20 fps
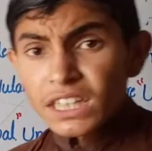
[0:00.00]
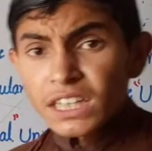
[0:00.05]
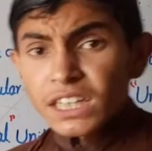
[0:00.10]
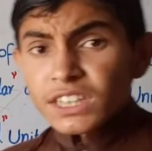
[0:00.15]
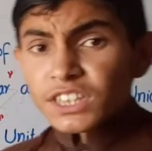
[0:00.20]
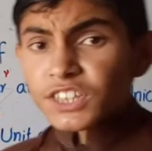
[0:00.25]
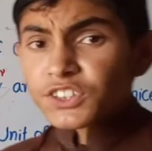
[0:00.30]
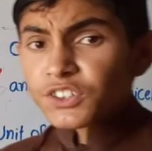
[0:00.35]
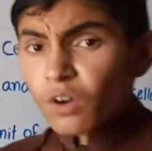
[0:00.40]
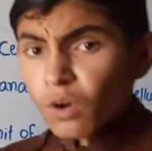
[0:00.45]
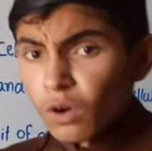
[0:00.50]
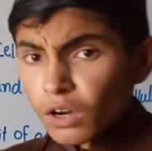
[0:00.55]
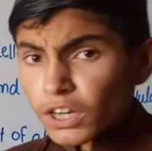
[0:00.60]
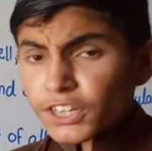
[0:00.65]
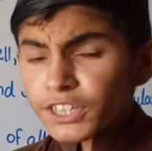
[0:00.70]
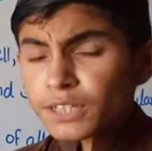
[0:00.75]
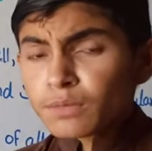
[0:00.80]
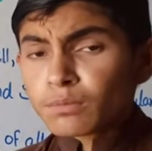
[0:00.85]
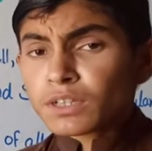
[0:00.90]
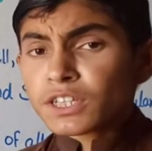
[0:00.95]
that all
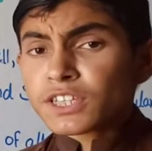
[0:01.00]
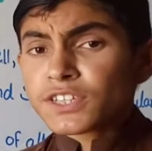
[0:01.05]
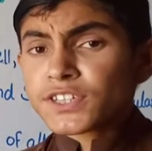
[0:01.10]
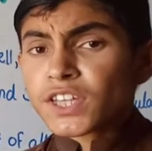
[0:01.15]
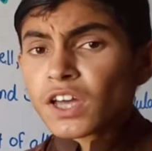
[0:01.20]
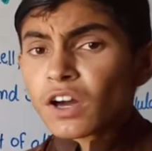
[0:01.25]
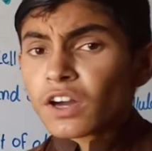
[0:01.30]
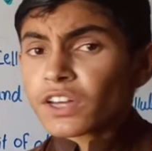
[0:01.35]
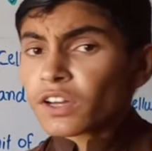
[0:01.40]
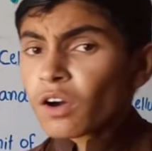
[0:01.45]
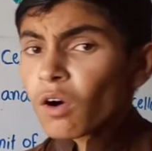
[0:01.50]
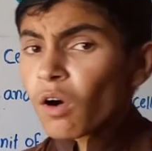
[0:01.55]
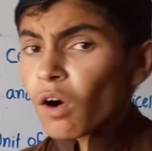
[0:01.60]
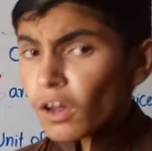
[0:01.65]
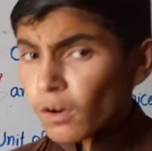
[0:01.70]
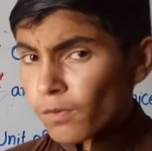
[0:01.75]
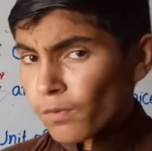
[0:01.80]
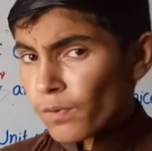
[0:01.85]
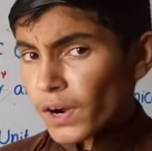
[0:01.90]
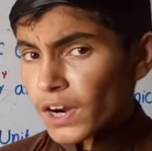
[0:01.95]
animals and
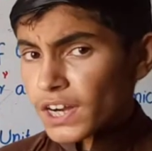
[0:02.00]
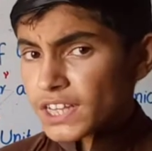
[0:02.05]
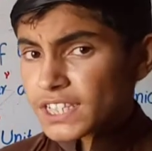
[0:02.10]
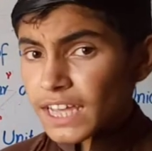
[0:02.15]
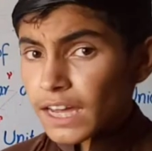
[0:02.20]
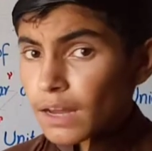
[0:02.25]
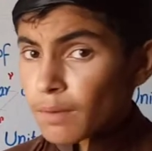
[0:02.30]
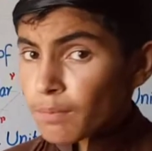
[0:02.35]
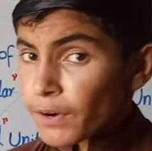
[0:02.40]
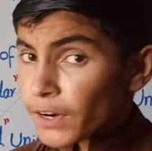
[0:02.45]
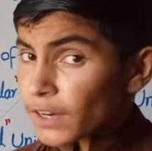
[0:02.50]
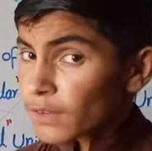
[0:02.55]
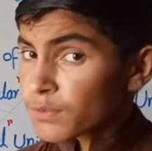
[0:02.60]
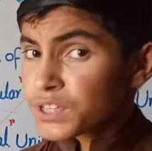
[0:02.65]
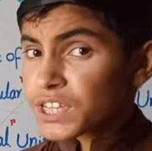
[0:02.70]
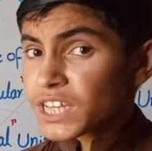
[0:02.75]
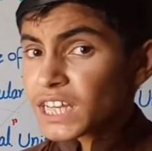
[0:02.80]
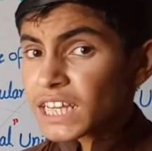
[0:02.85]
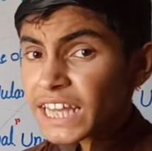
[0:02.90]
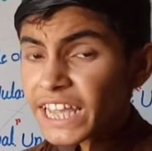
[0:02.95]
all plants are made of
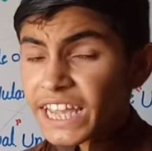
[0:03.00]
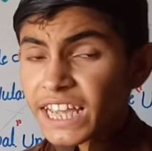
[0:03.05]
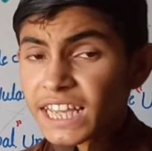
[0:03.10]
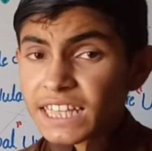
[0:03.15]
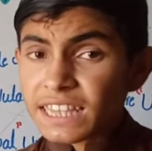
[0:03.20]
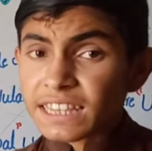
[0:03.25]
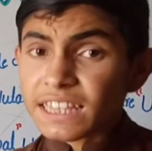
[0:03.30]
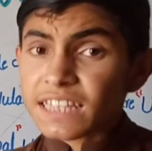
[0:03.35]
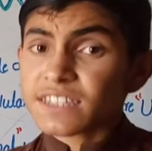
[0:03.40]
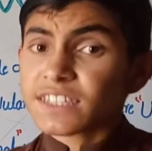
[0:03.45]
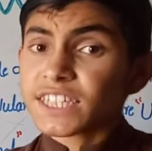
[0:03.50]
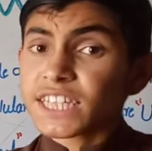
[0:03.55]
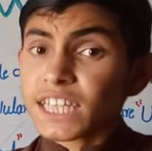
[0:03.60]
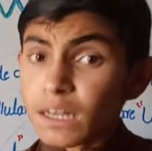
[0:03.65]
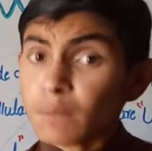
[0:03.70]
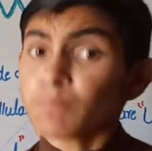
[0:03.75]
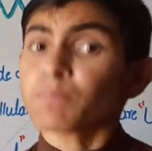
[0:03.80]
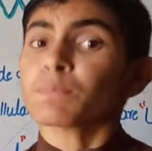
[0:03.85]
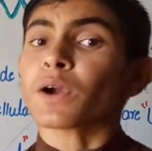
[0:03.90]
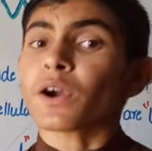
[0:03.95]
cell and the
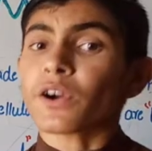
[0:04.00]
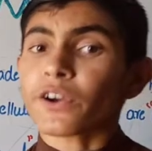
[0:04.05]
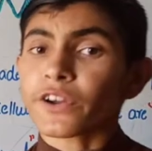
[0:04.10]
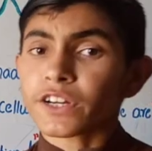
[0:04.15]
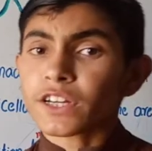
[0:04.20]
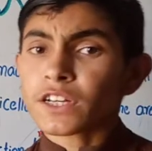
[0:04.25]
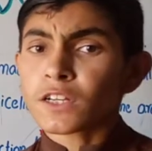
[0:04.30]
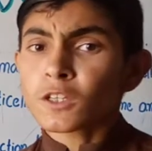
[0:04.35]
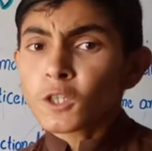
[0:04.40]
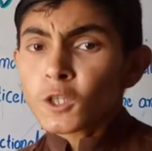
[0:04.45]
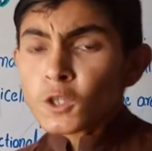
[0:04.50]
cell product.